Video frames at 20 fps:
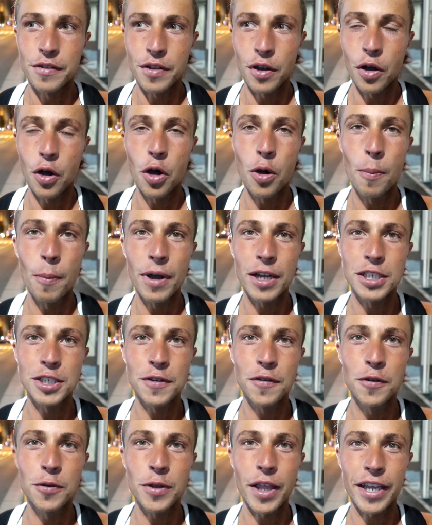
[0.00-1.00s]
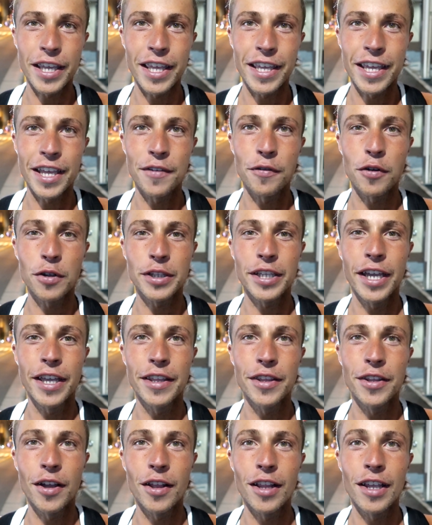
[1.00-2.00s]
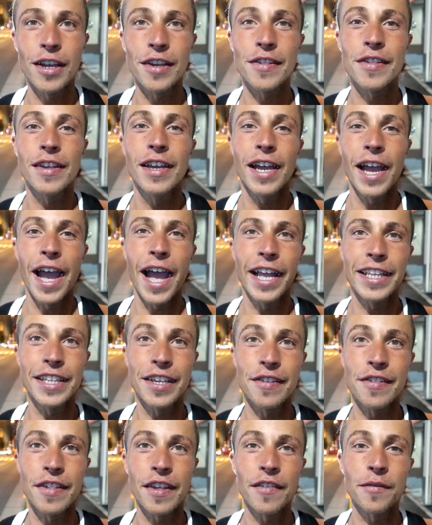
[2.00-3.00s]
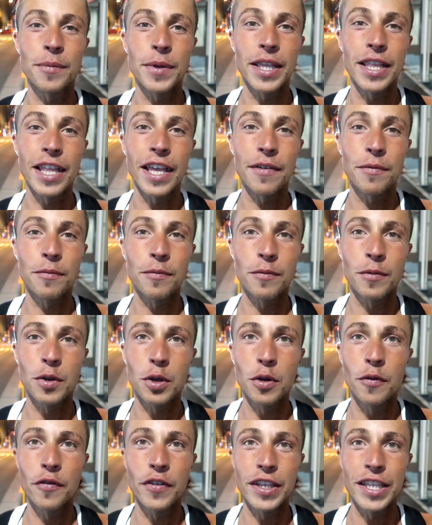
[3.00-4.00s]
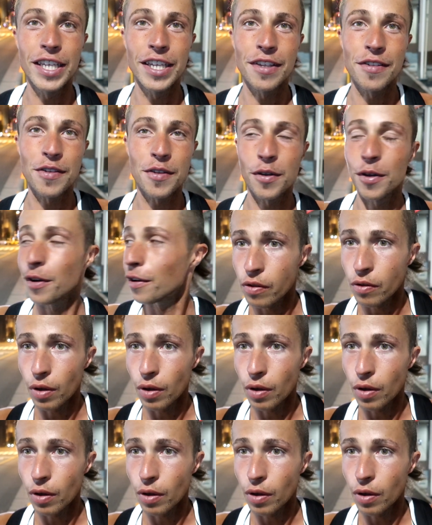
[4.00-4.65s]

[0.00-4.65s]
So how much food I can get for $10 at the 7-Eleven convenience store.